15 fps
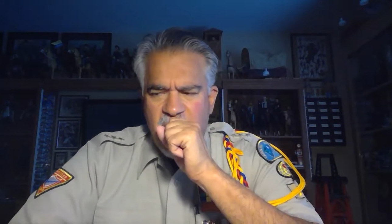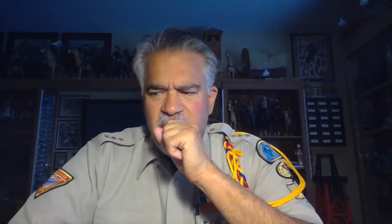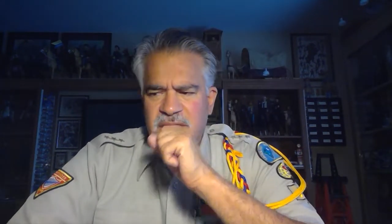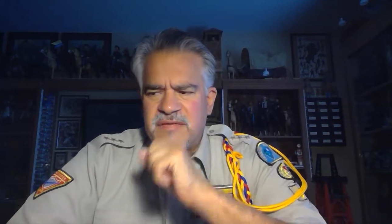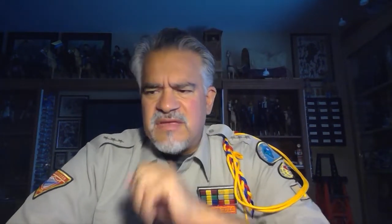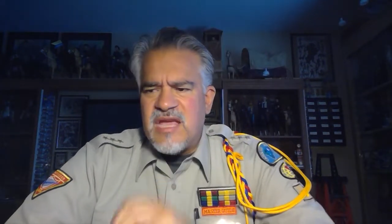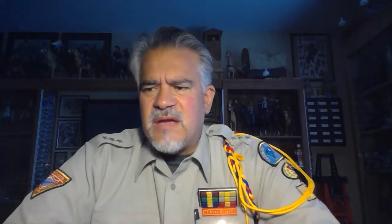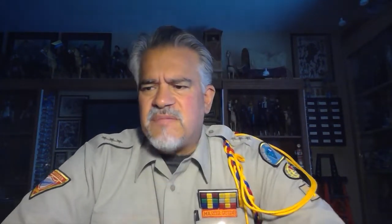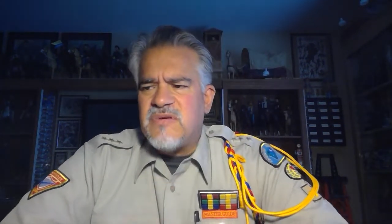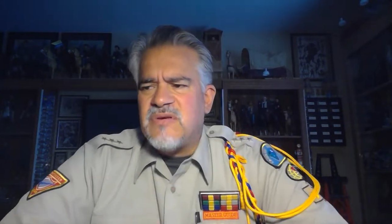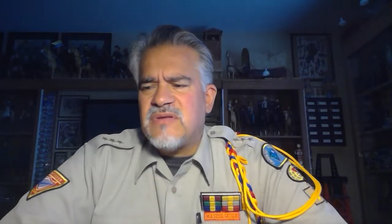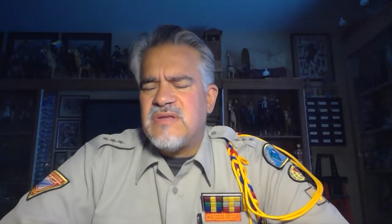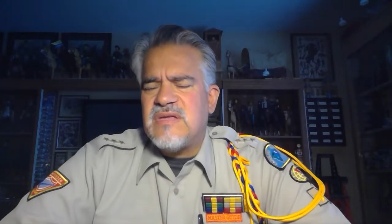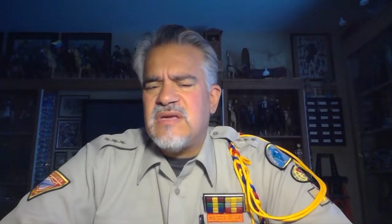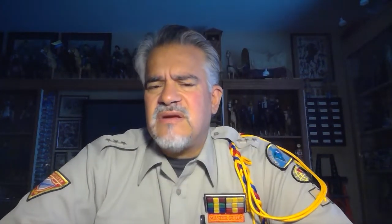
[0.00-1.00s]
stamps
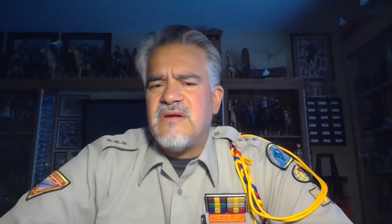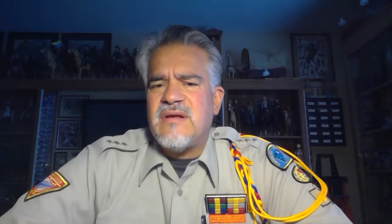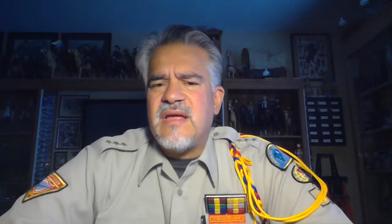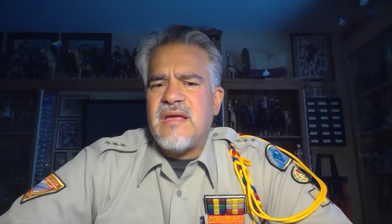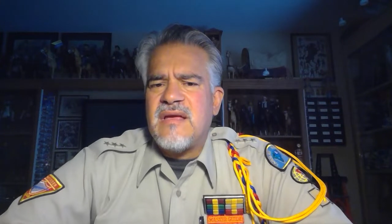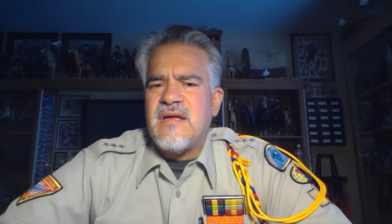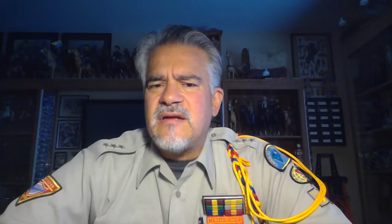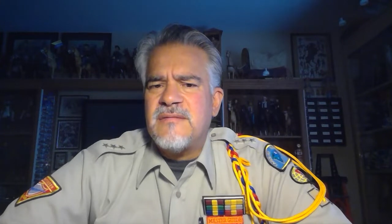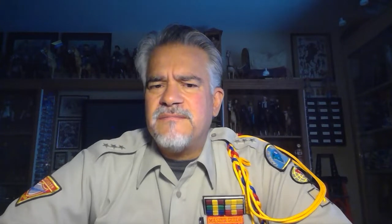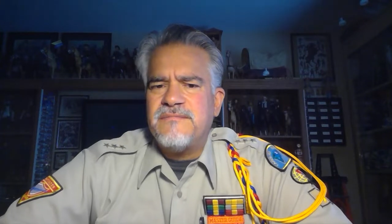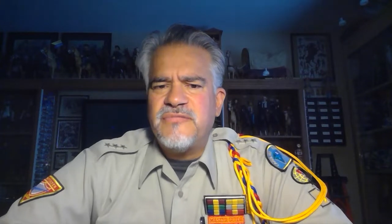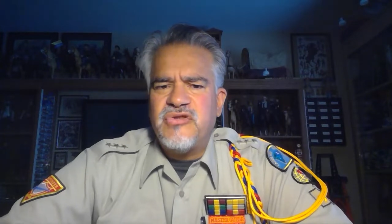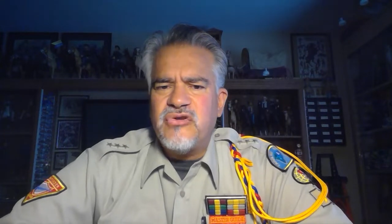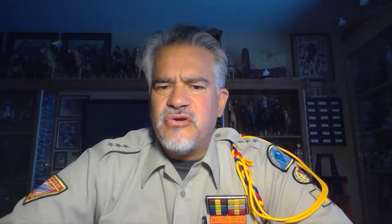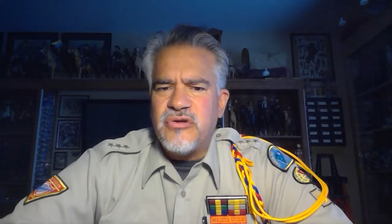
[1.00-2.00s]
you'll see, are like
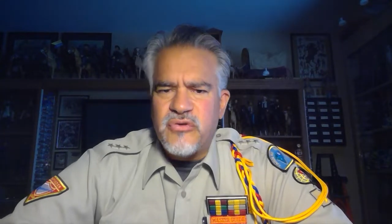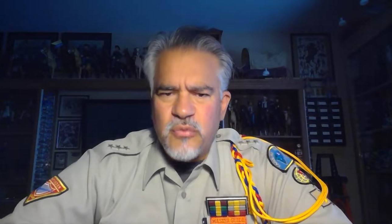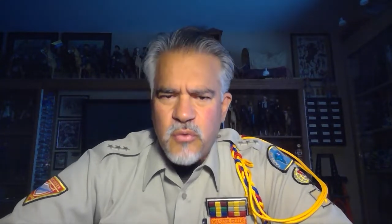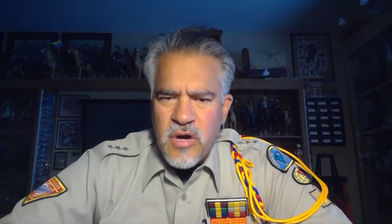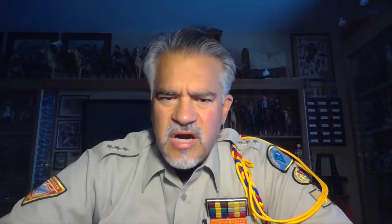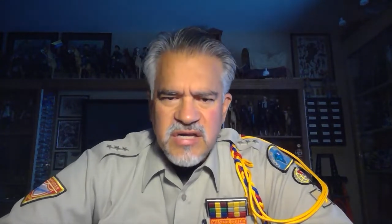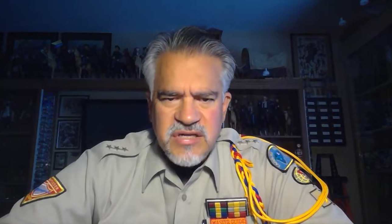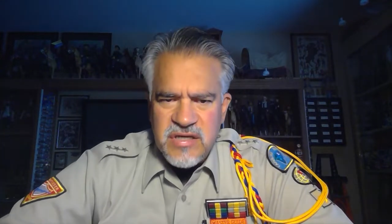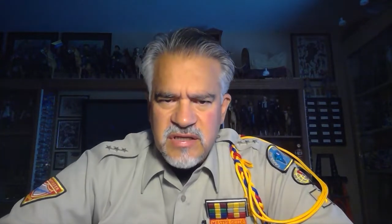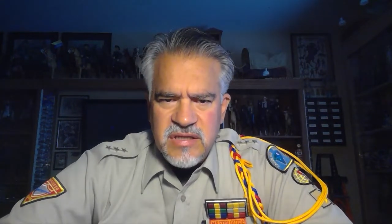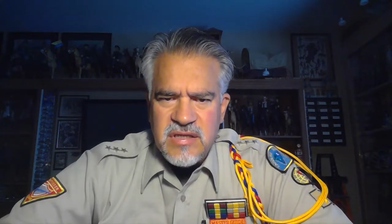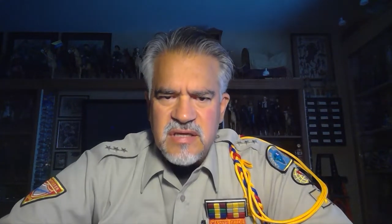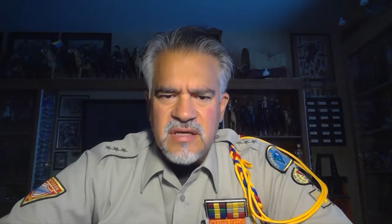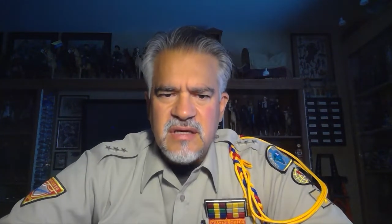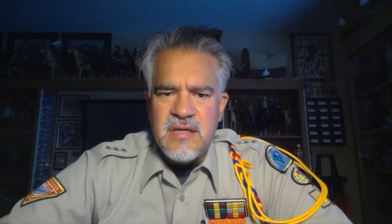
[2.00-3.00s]
George
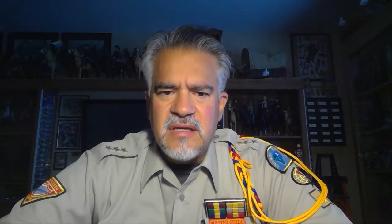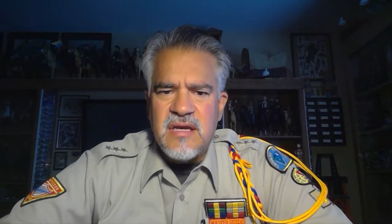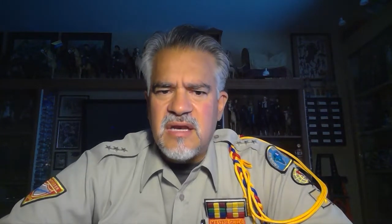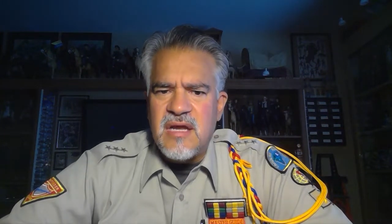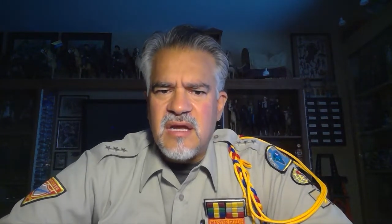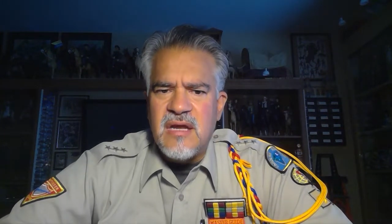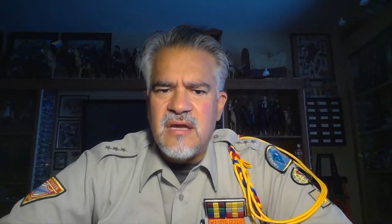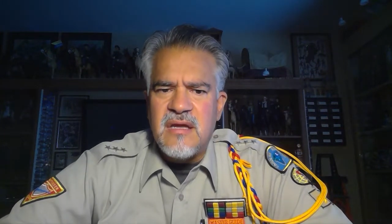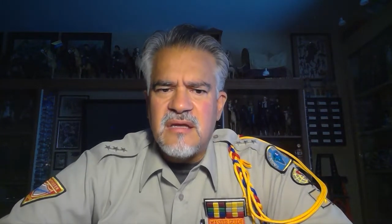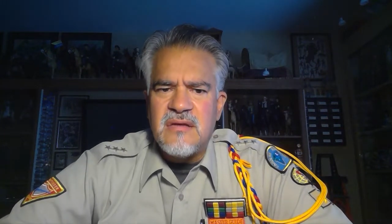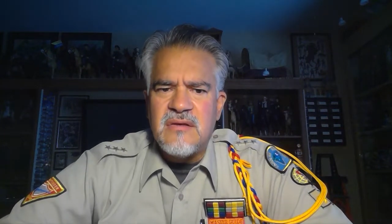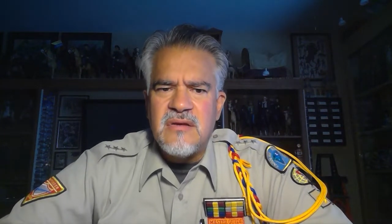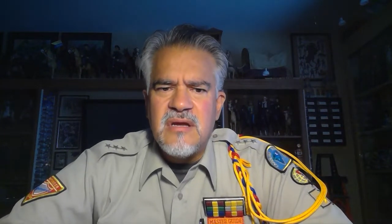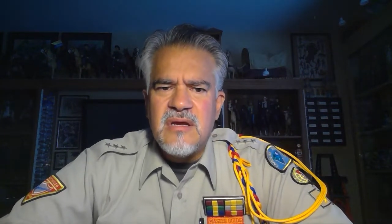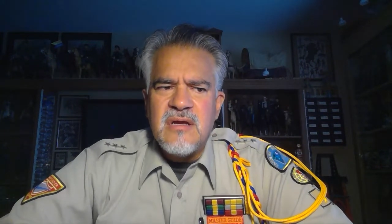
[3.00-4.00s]
Washington
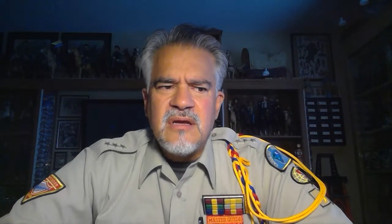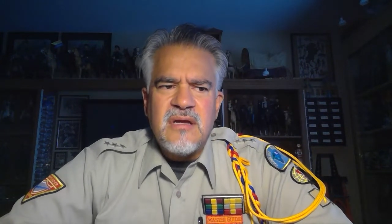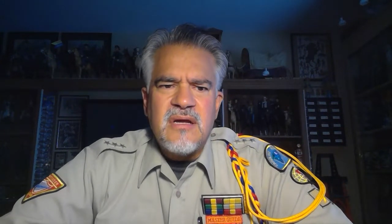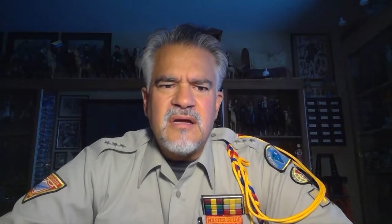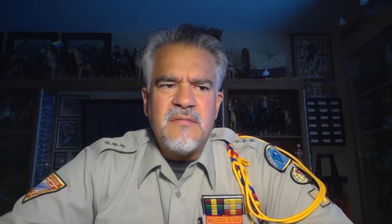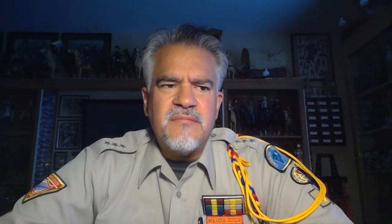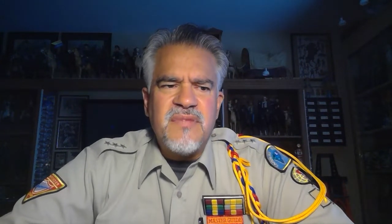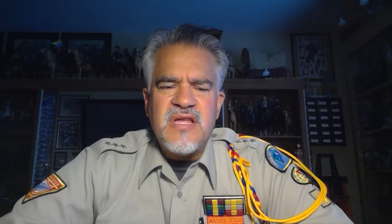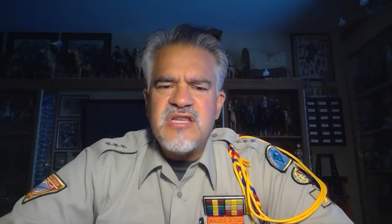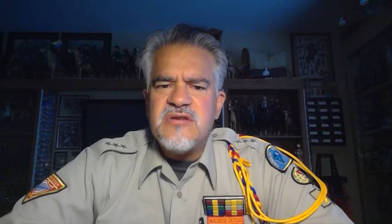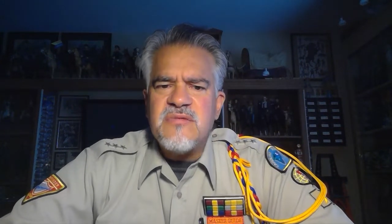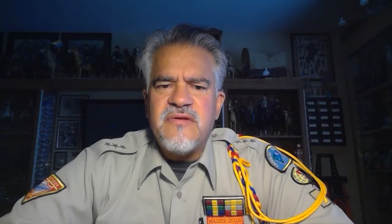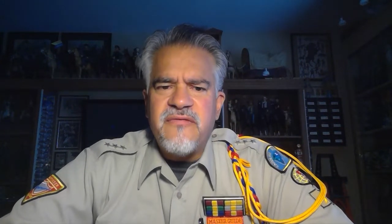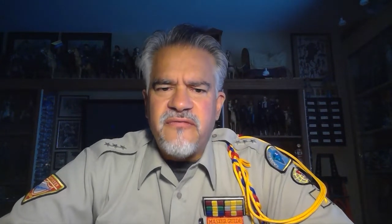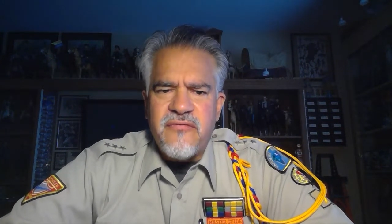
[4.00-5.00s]
and
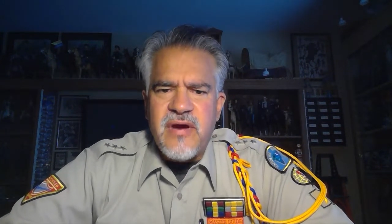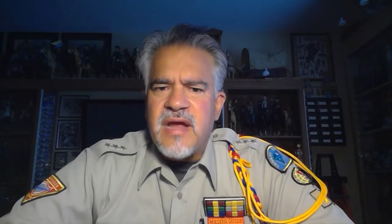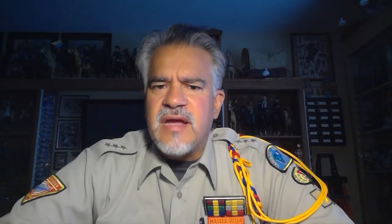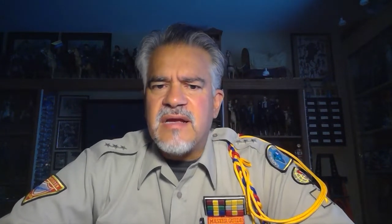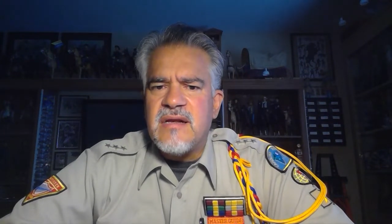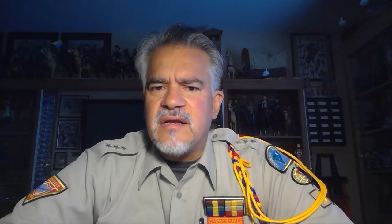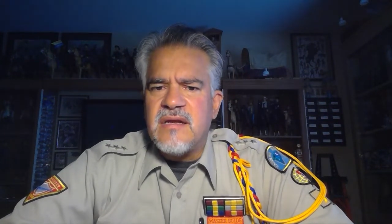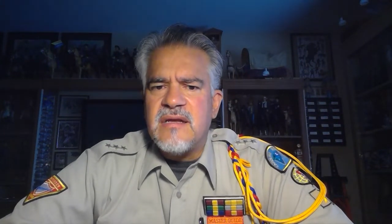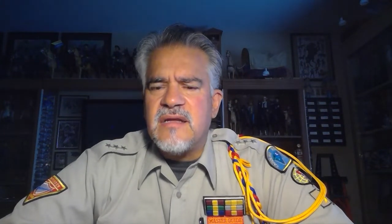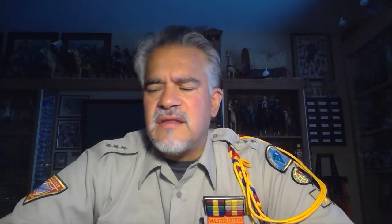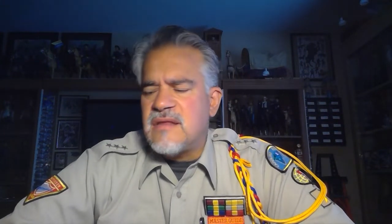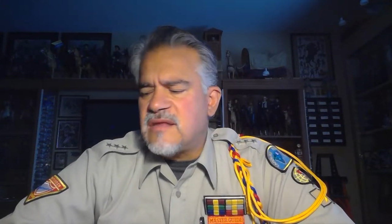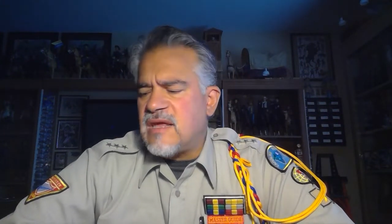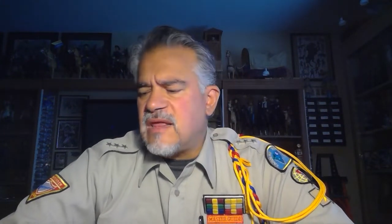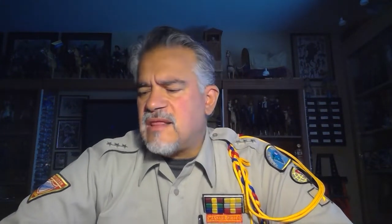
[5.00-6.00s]
Benjamin Franklin and
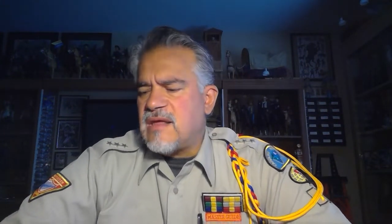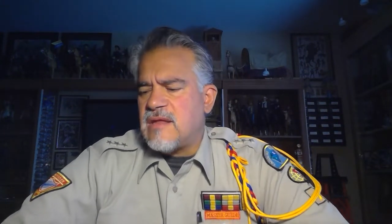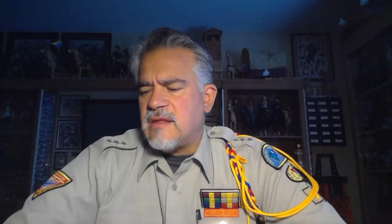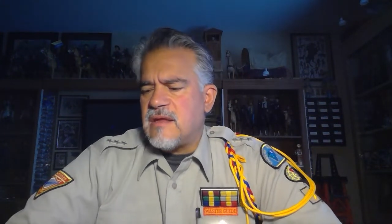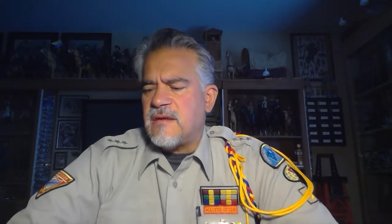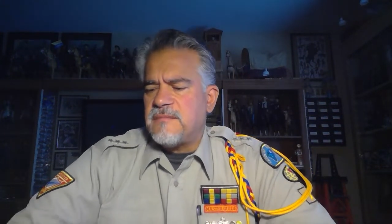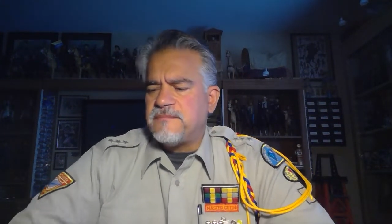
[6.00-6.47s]
things like that.